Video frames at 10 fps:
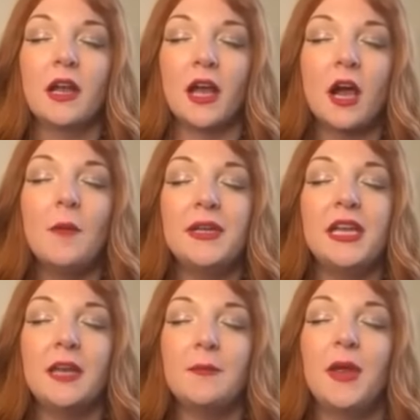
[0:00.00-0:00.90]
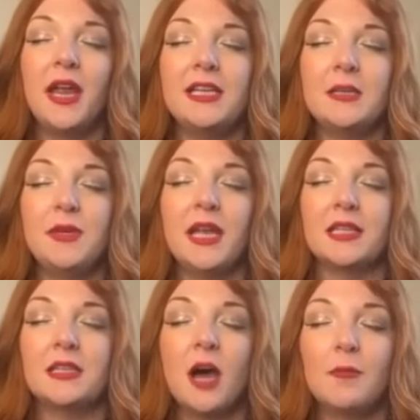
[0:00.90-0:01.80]
a company can pay to be at
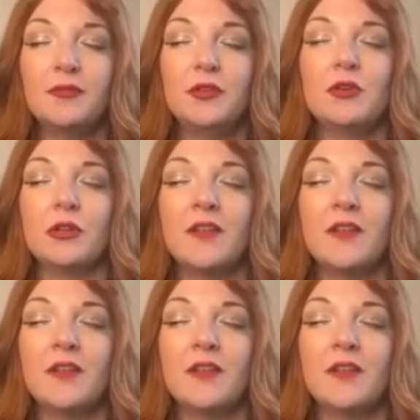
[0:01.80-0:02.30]
the top of Google.